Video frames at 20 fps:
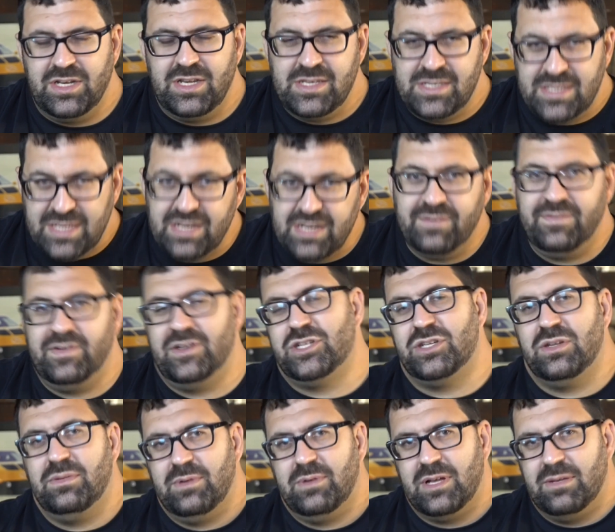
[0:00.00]
He did
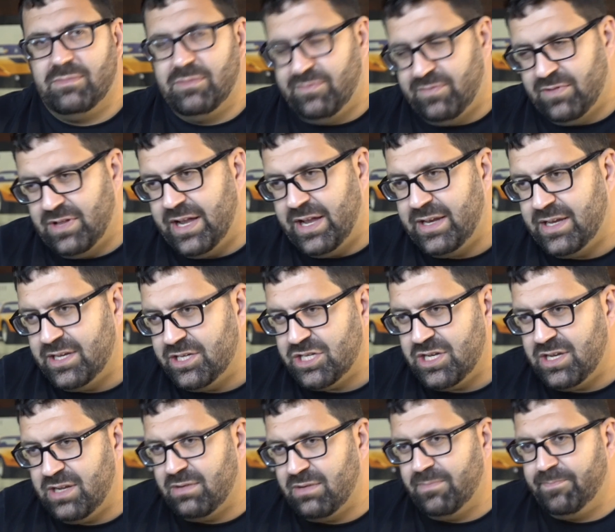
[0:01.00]
eventually become a flight
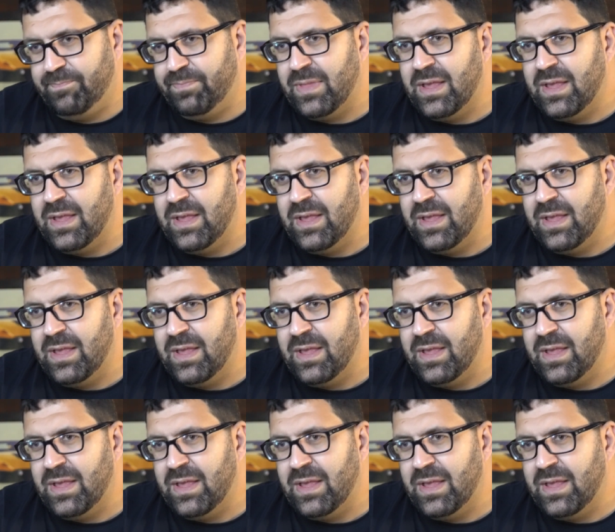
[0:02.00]
engineer.